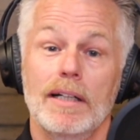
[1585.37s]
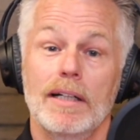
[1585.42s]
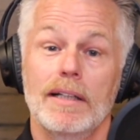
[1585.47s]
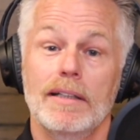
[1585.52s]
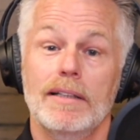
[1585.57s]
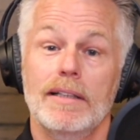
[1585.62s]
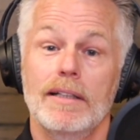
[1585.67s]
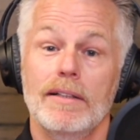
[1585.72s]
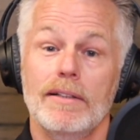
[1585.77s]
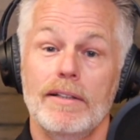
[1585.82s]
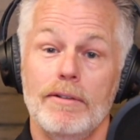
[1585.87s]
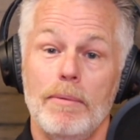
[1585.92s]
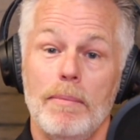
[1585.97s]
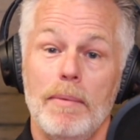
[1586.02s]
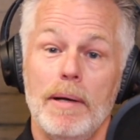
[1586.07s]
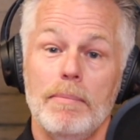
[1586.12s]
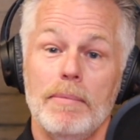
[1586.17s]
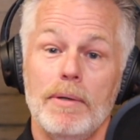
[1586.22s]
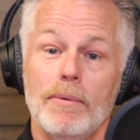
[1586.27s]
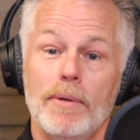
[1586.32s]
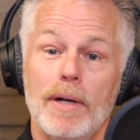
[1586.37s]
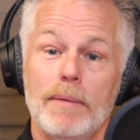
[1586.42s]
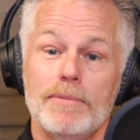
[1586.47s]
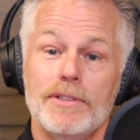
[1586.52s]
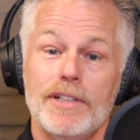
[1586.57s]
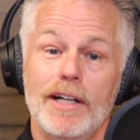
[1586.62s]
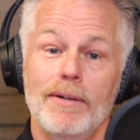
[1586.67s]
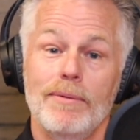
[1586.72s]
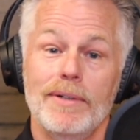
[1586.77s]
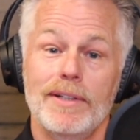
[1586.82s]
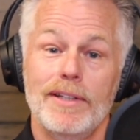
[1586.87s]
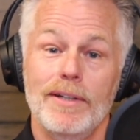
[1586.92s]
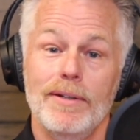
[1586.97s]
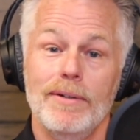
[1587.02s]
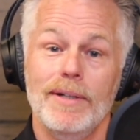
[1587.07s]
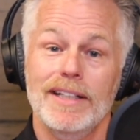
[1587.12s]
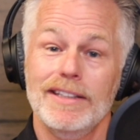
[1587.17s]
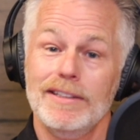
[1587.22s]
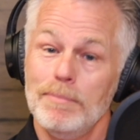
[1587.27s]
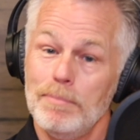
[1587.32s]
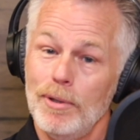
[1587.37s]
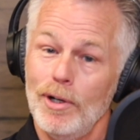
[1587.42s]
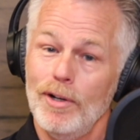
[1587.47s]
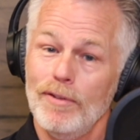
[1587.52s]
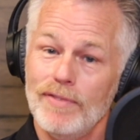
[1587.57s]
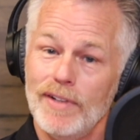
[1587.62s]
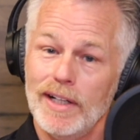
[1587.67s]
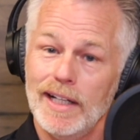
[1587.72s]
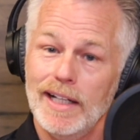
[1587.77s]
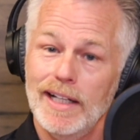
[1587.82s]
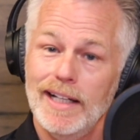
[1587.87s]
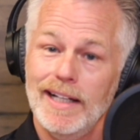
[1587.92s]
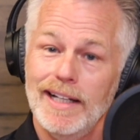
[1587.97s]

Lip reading: And until then, remember, what I'm sharing with you isn't perfect.